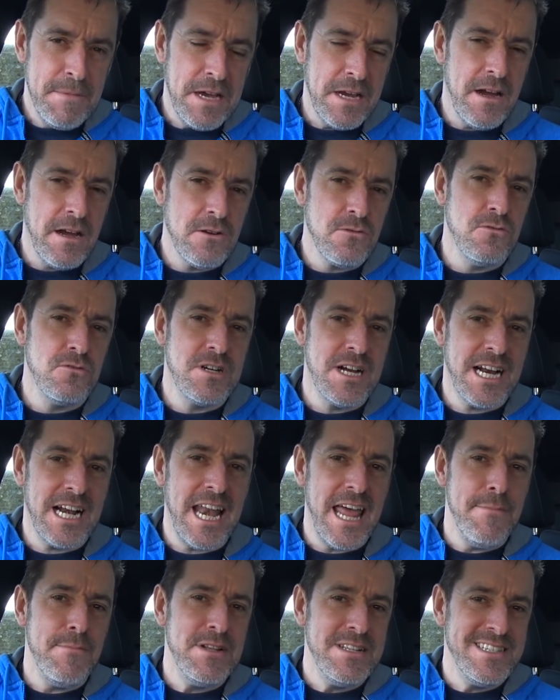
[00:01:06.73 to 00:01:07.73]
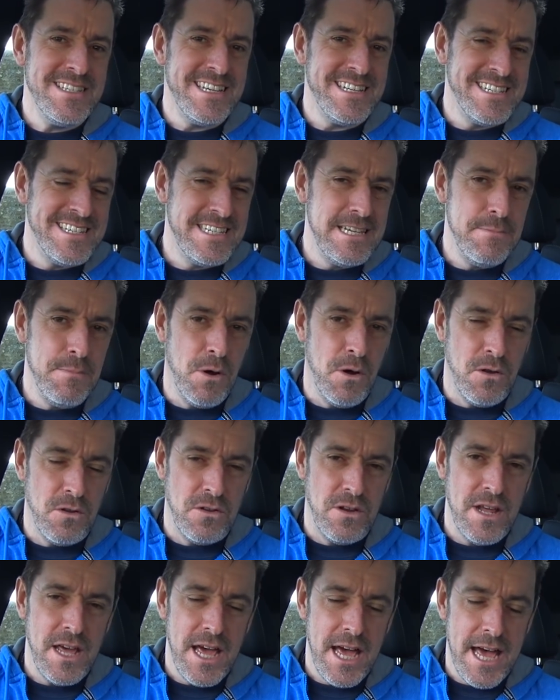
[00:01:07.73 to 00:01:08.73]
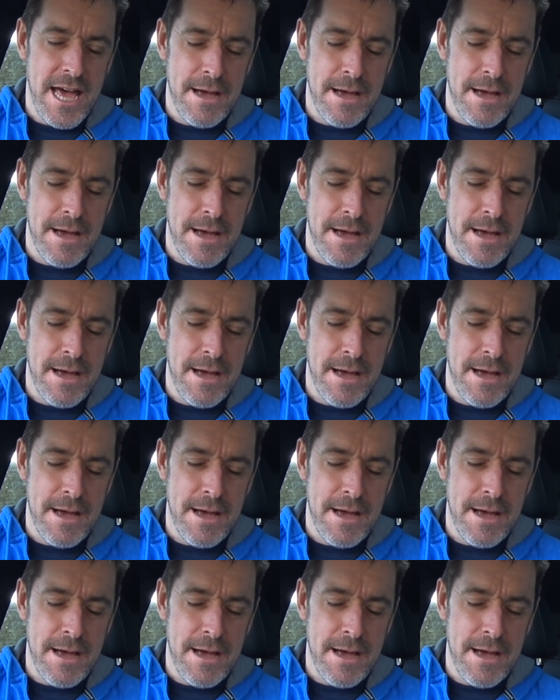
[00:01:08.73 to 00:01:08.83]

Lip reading: a guy called Clemens Sibon,